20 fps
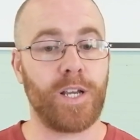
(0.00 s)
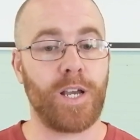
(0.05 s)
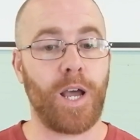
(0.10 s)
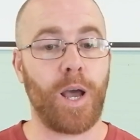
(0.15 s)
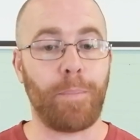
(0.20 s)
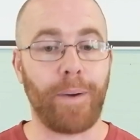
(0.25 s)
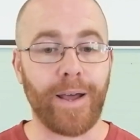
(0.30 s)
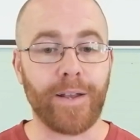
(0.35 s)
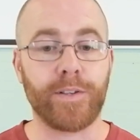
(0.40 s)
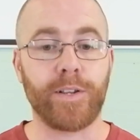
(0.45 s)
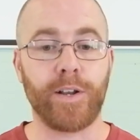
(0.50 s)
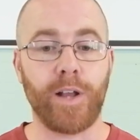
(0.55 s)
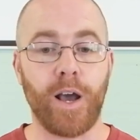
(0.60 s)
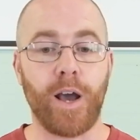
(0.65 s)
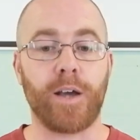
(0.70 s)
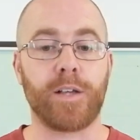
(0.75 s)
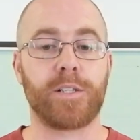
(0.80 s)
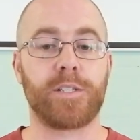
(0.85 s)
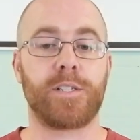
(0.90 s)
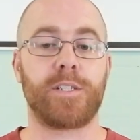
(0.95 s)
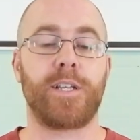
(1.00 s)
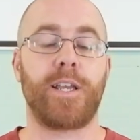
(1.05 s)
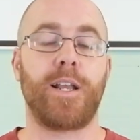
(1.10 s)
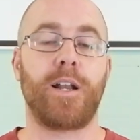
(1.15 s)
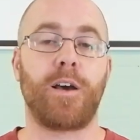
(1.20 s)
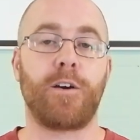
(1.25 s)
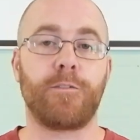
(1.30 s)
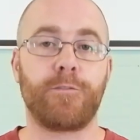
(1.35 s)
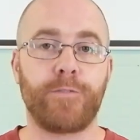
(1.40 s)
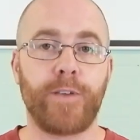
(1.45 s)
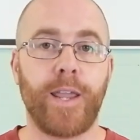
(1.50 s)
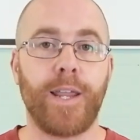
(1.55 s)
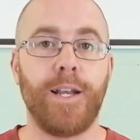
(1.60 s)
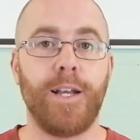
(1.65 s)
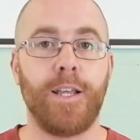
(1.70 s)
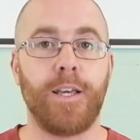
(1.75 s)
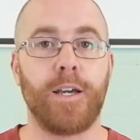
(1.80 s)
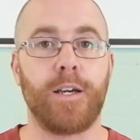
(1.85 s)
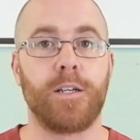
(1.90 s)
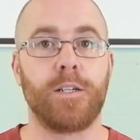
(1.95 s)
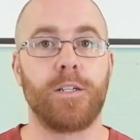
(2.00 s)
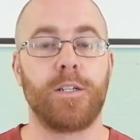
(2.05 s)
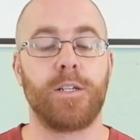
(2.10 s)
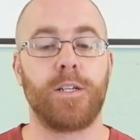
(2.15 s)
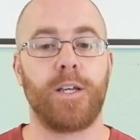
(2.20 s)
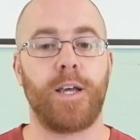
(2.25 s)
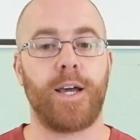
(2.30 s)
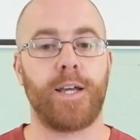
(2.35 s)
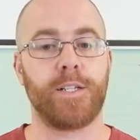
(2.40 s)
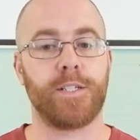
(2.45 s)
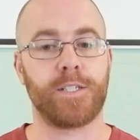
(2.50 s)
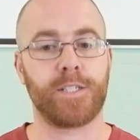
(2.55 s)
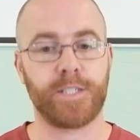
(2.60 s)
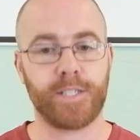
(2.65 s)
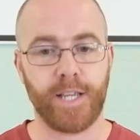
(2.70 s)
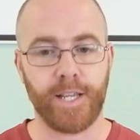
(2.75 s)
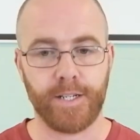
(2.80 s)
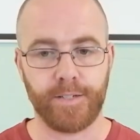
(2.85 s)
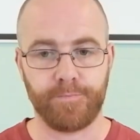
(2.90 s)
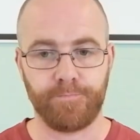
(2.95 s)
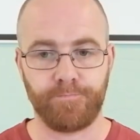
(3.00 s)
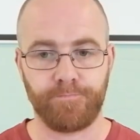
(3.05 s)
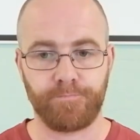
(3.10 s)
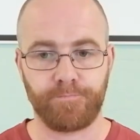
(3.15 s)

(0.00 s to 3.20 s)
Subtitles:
abandon us in our failure and sin.